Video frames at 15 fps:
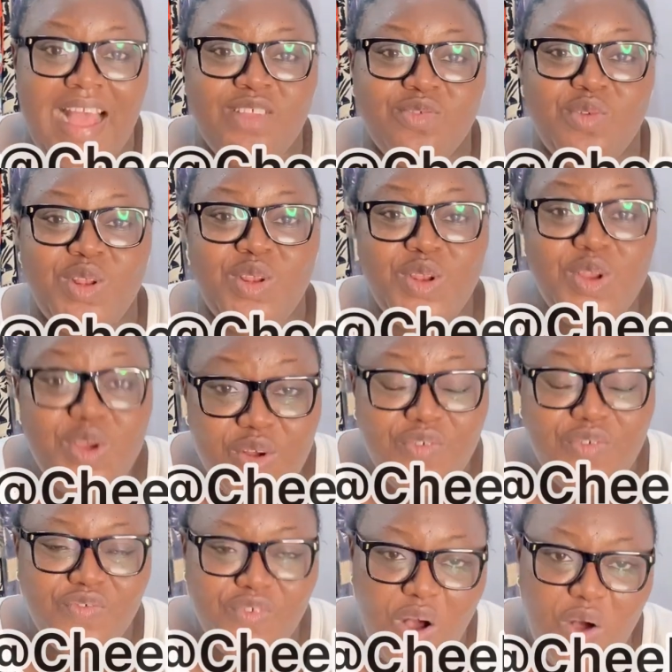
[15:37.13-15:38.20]
as we look
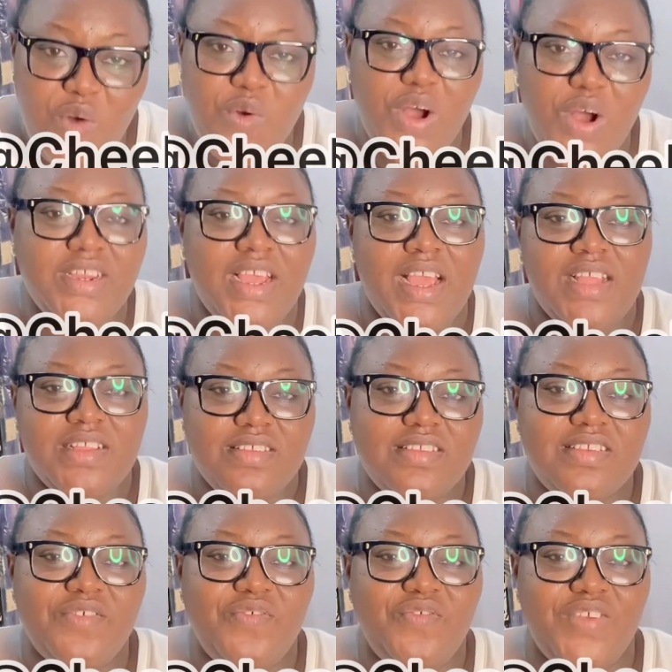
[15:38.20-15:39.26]
forward to
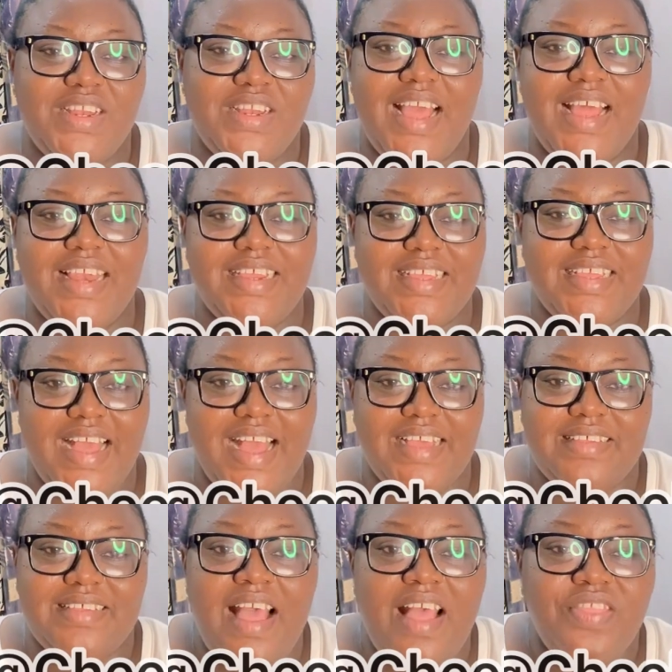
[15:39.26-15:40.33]
the finale,
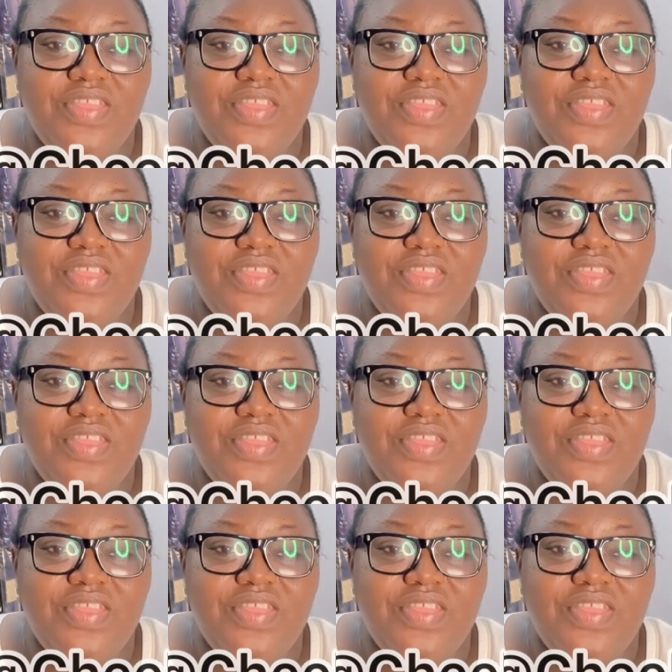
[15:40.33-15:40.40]
guys.